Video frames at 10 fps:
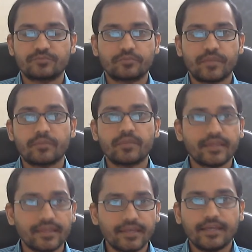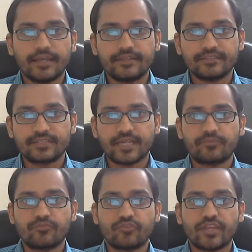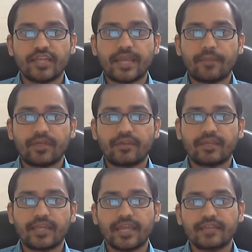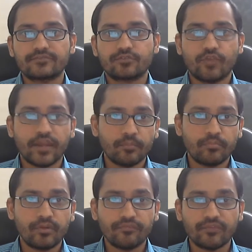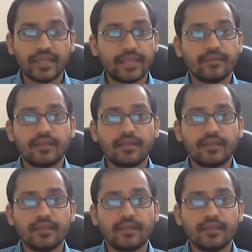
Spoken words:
but maybe it is time to recap that again. So very briefly,